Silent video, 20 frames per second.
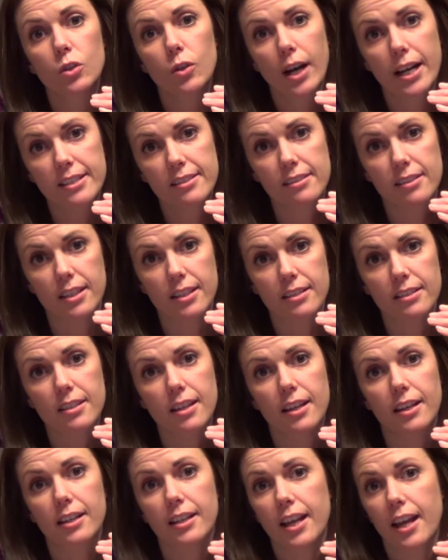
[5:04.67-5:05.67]
crescent.
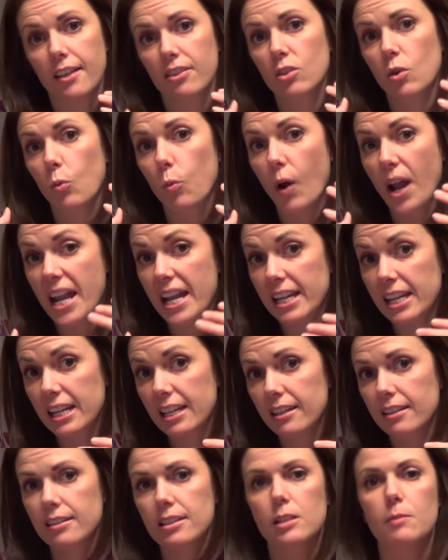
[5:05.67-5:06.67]
And again, the
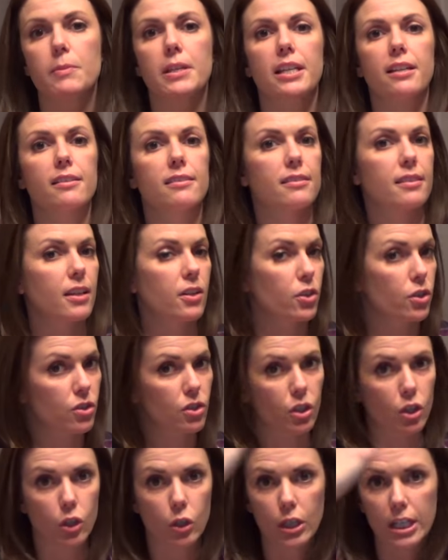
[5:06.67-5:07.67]
waning is because that you're
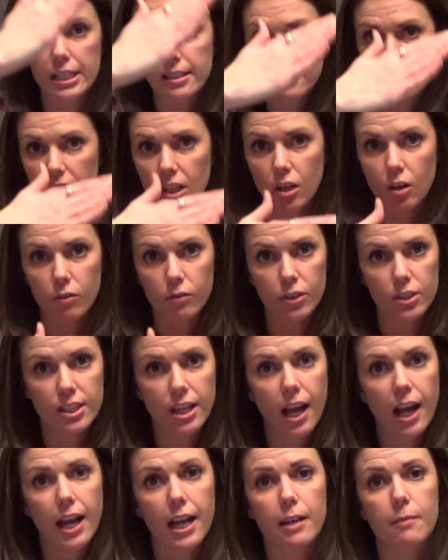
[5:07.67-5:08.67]
decreasing over
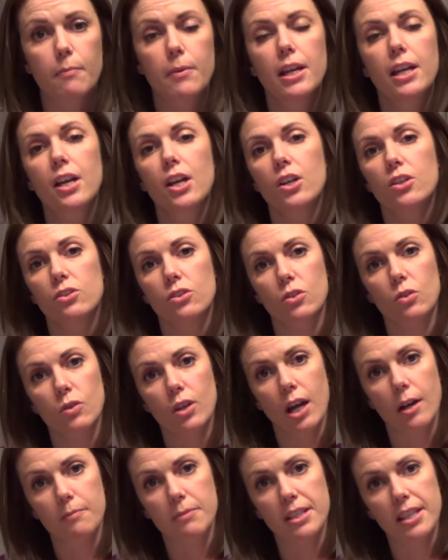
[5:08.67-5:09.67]
time. So you
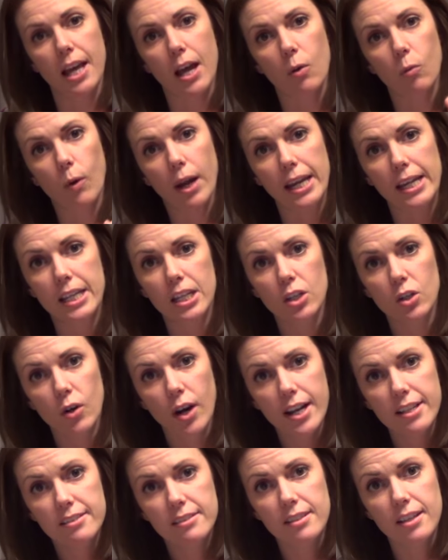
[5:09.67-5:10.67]
come to that waning
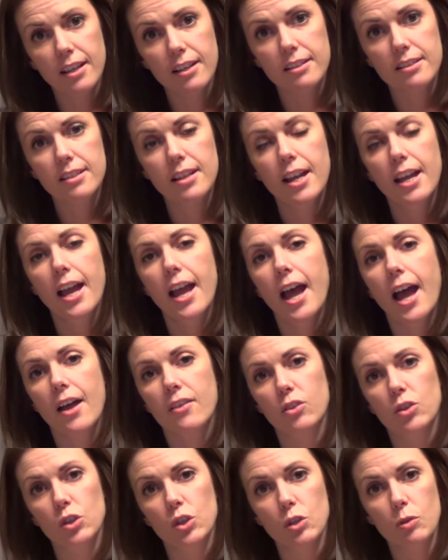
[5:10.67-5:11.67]
crescent,
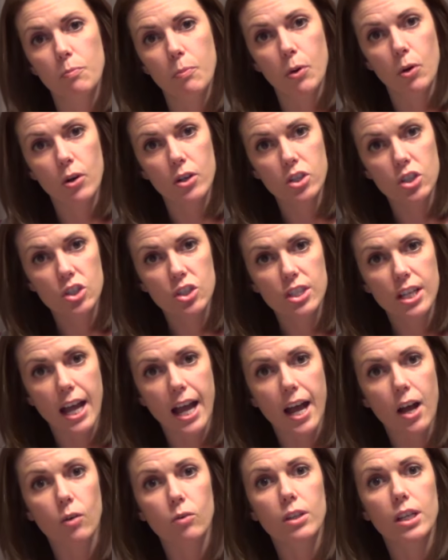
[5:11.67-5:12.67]
and then you push
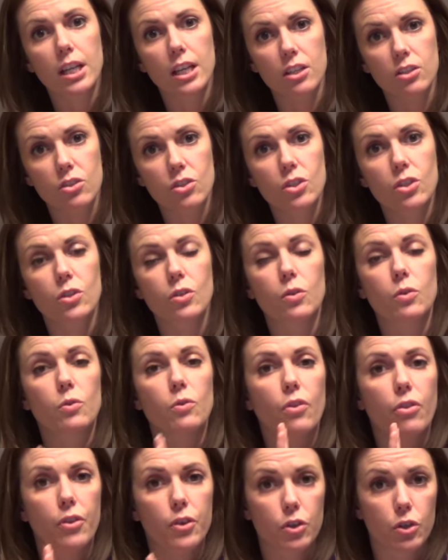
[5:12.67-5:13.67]
down
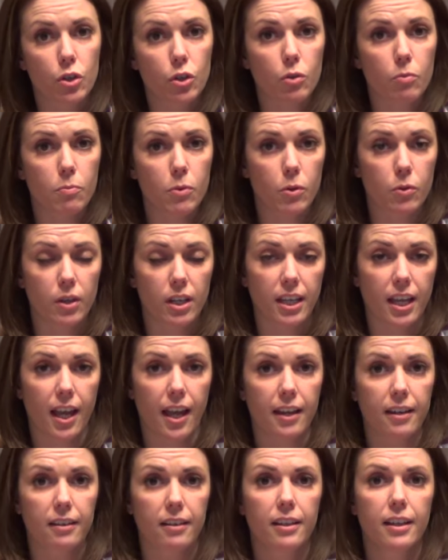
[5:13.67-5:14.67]
into the new moon
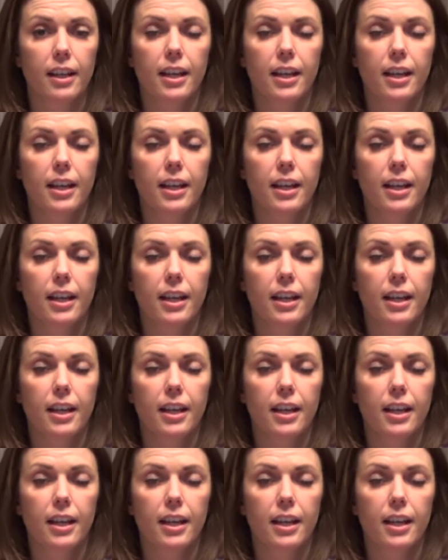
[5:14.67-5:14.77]
again.